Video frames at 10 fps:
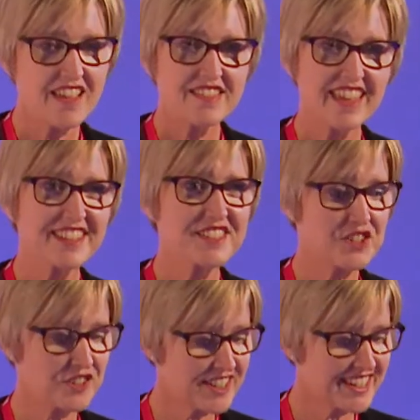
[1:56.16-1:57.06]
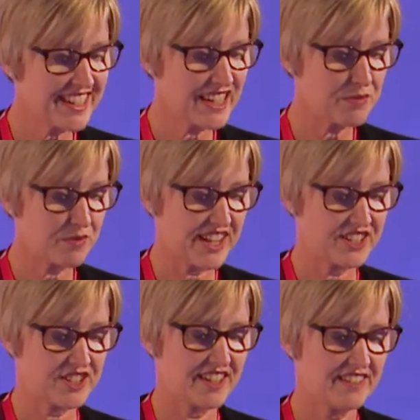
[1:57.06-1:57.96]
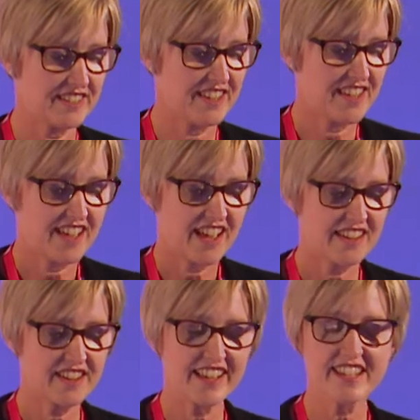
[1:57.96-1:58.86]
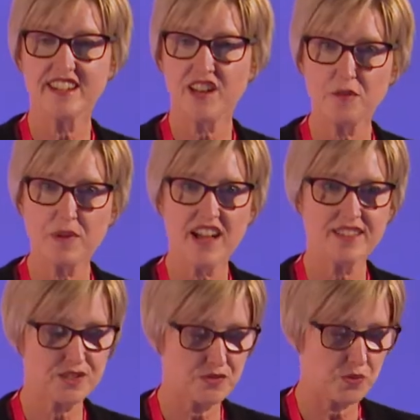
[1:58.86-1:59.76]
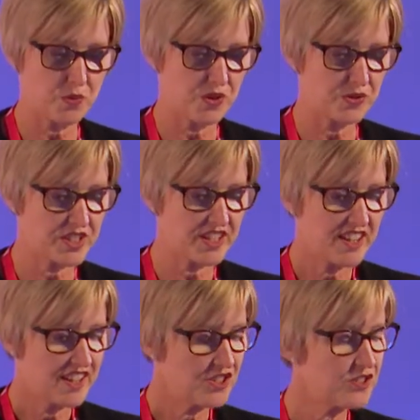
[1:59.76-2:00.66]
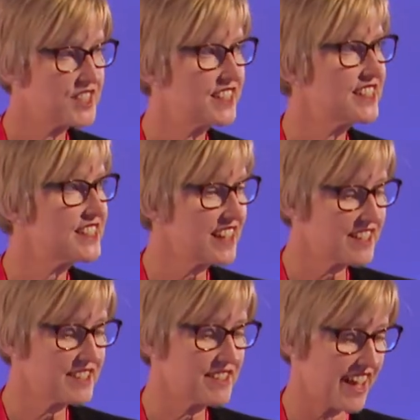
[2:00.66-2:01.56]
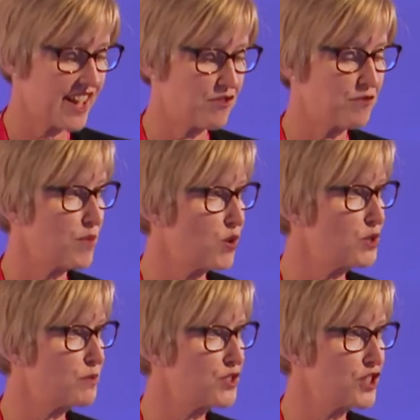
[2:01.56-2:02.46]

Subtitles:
Thanks to early collaboration, unlike in other parts of the world, New Zealand doesn't have multiple